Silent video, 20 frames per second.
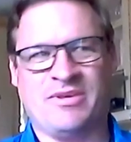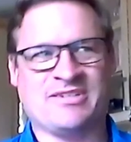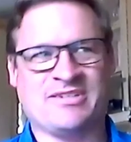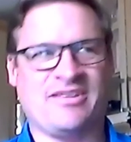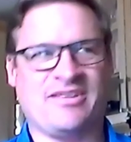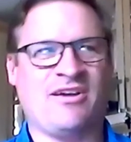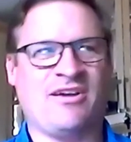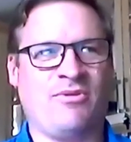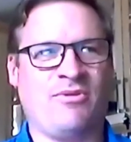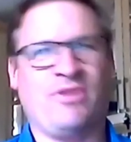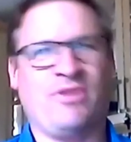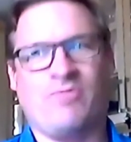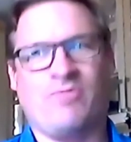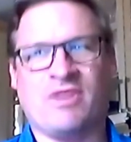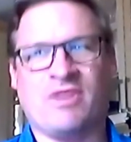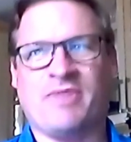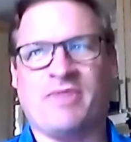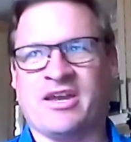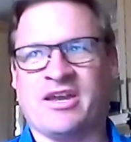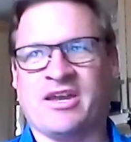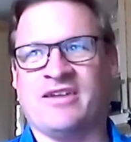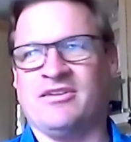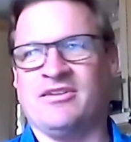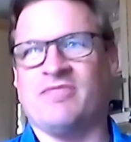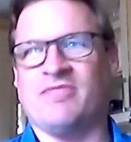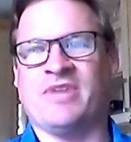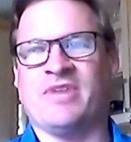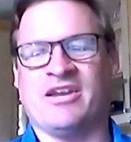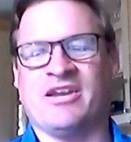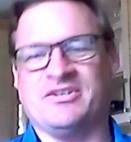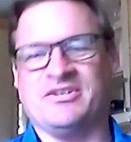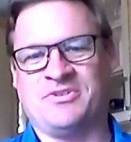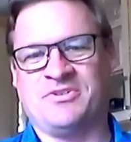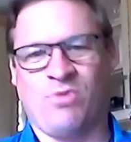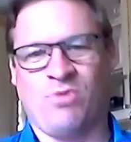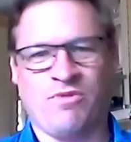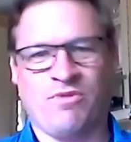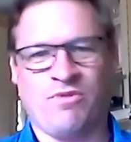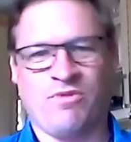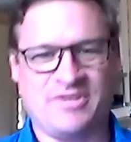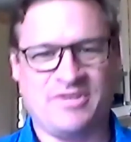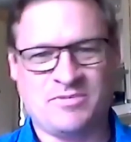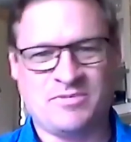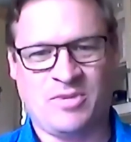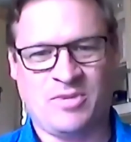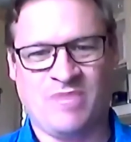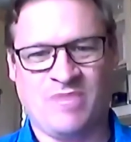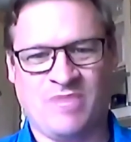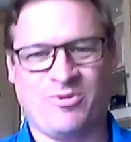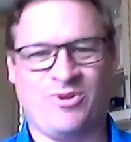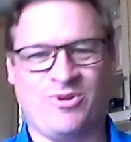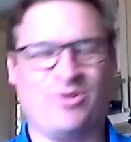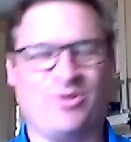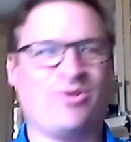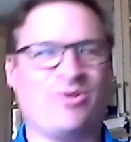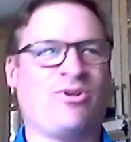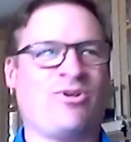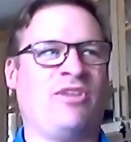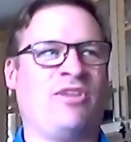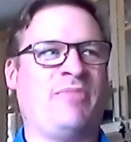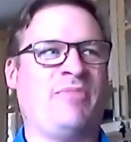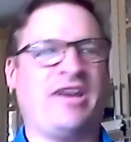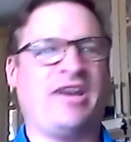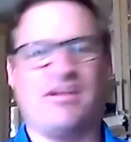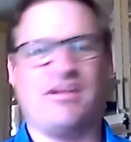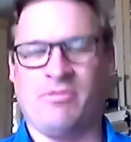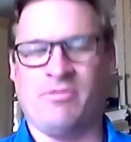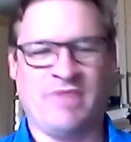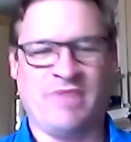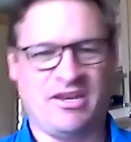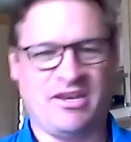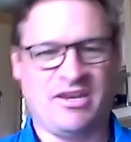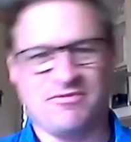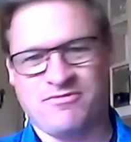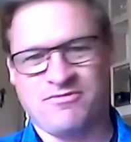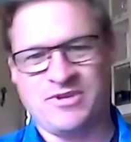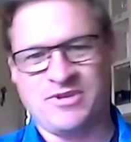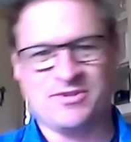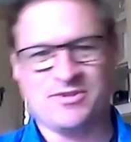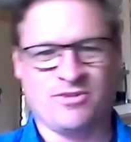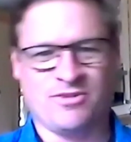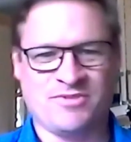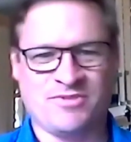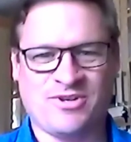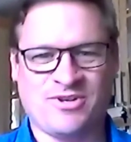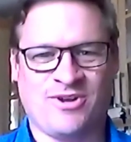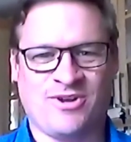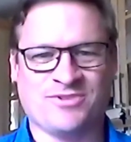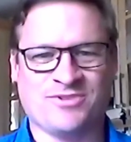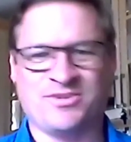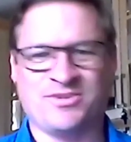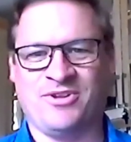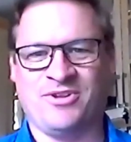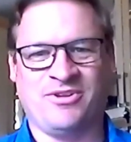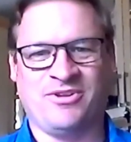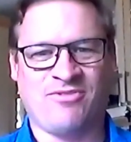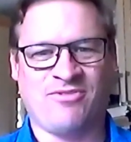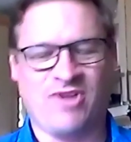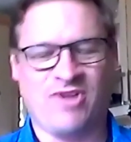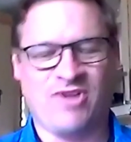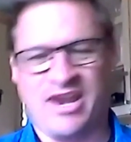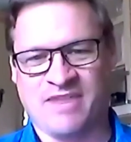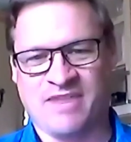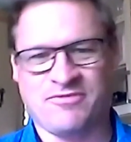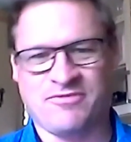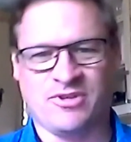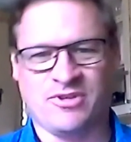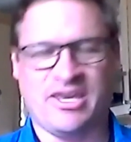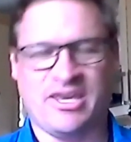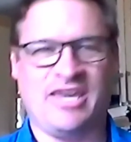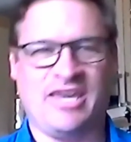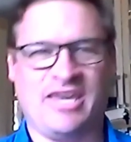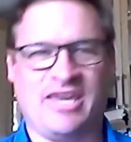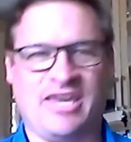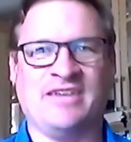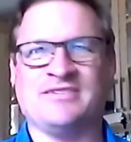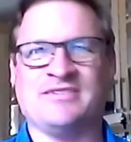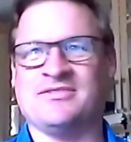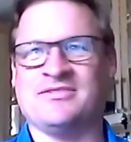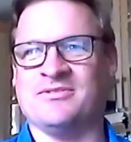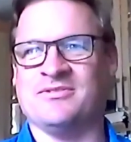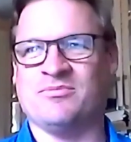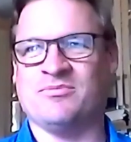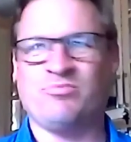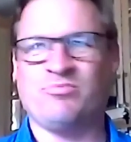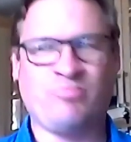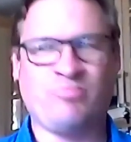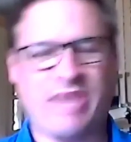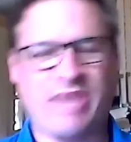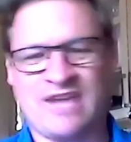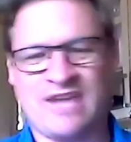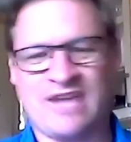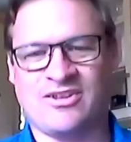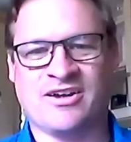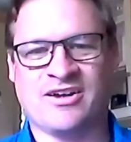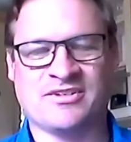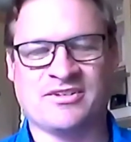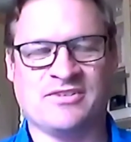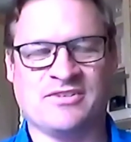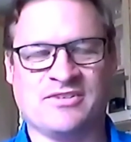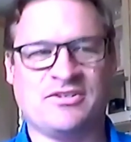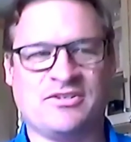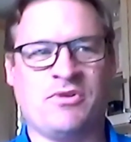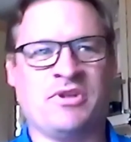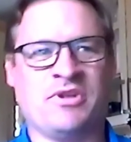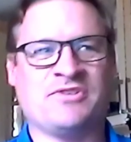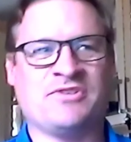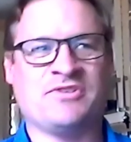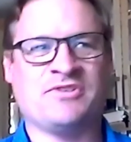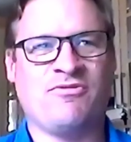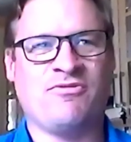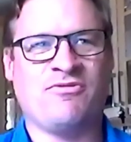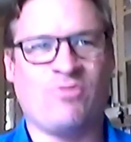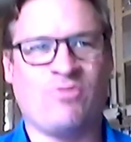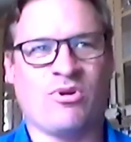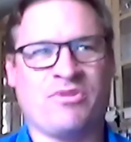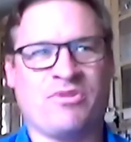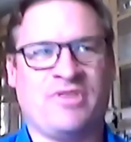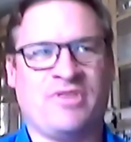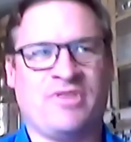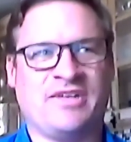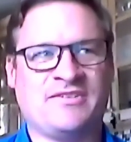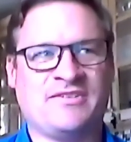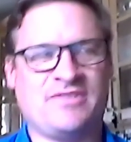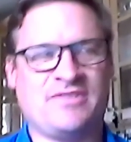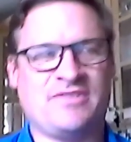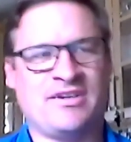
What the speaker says: I thought, well, what am I going to, am I going to just orphan these people, or am I going to be making free service calls to deliver a handful of keys, padlocks, and so on and so forth? And it's